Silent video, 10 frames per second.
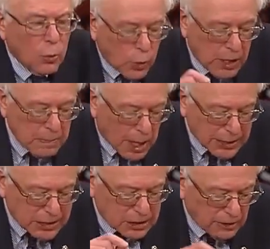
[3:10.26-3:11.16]
we
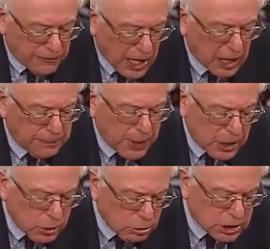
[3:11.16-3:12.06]
must develop
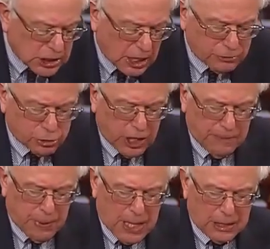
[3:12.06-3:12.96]
a new set of
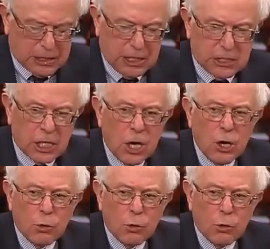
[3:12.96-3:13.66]
trade policies